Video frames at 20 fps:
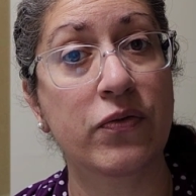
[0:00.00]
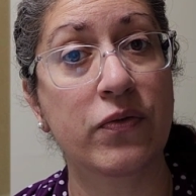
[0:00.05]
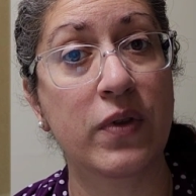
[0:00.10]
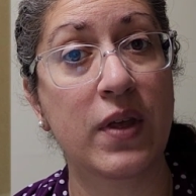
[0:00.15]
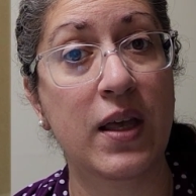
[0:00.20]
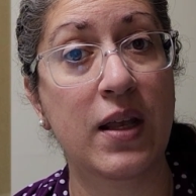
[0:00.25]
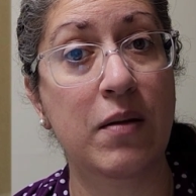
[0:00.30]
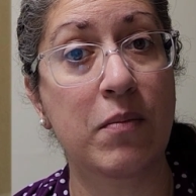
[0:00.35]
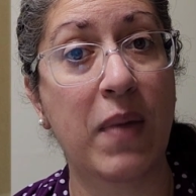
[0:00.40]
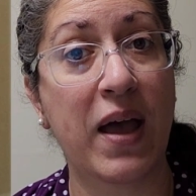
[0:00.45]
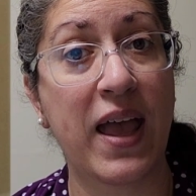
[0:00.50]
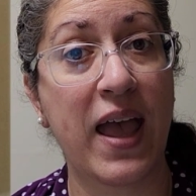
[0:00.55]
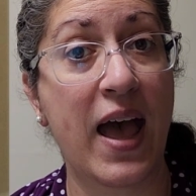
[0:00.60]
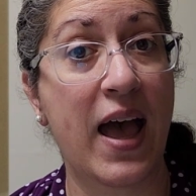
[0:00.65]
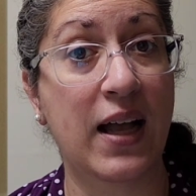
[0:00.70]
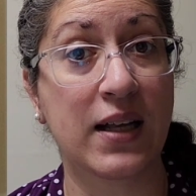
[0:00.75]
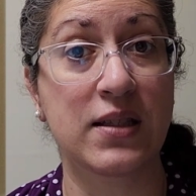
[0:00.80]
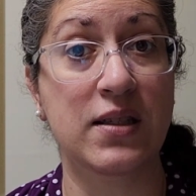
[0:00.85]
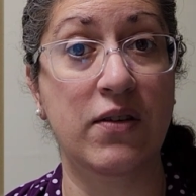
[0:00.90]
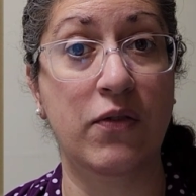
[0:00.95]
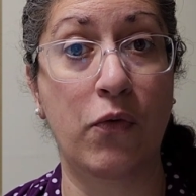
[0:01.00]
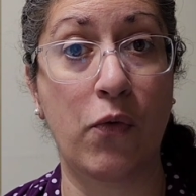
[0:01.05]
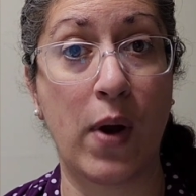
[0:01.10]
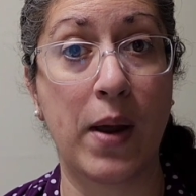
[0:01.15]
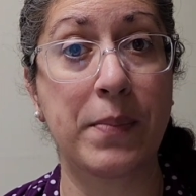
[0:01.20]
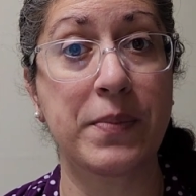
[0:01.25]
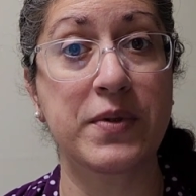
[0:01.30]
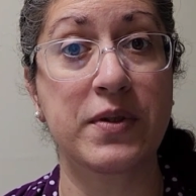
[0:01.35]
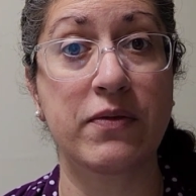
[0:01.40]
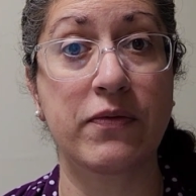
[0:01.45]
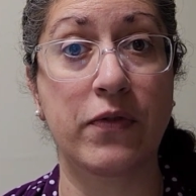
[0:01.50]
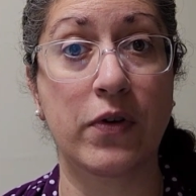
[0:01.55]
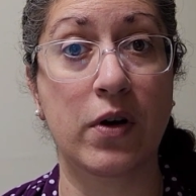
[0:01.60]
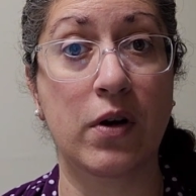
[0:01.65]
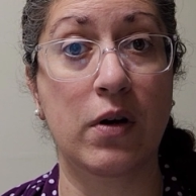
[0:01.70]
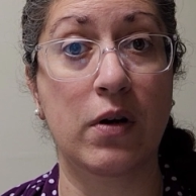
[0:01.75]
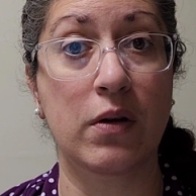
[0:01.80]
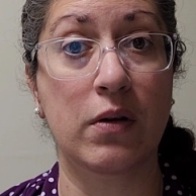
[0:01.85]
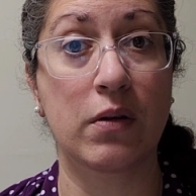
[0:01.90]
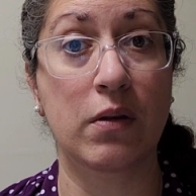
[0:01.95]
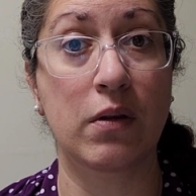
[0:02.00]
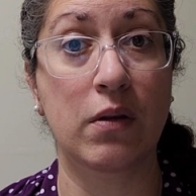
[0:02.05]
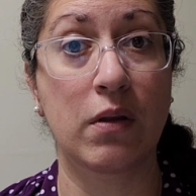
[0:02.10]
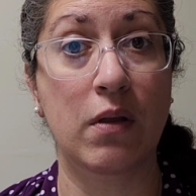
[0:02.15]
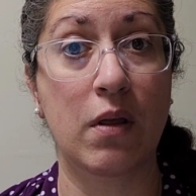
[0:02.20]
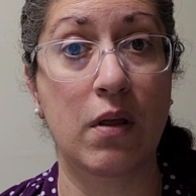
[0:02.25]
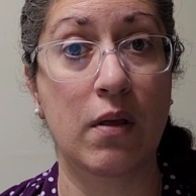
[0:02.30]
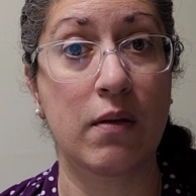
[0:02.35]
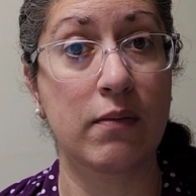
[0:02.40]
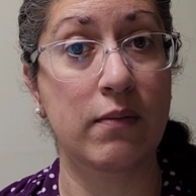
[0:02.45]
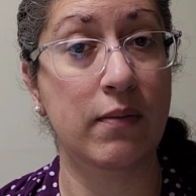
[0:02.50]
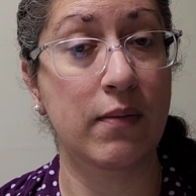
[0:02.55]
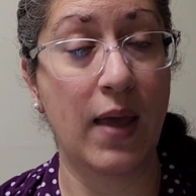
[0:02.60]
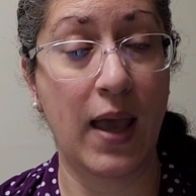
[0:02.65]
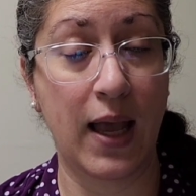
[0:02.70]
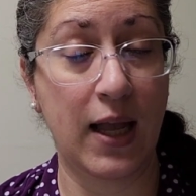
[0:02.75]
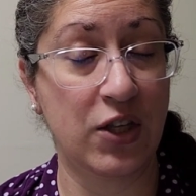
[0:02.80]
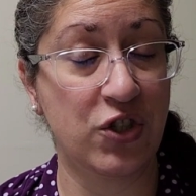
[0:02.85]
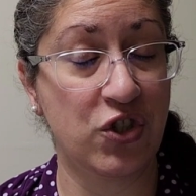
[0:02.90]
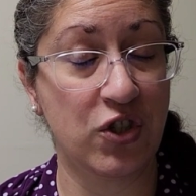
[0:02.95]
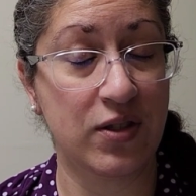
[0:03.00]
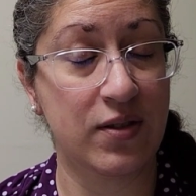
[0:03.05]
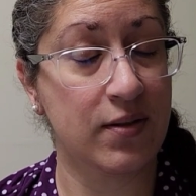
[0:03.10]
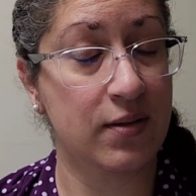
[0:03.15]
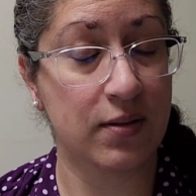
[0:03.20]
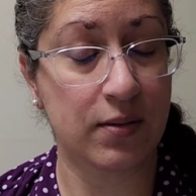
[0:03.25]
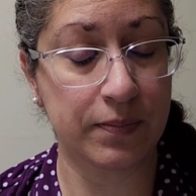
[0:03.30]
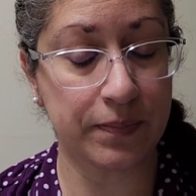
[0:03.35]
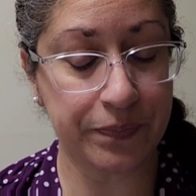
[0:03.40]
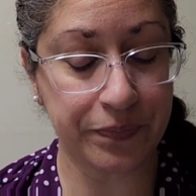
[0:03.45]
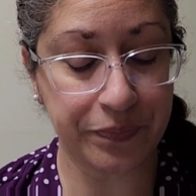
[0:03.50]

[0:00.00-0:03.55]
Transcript: in my active whips for ages.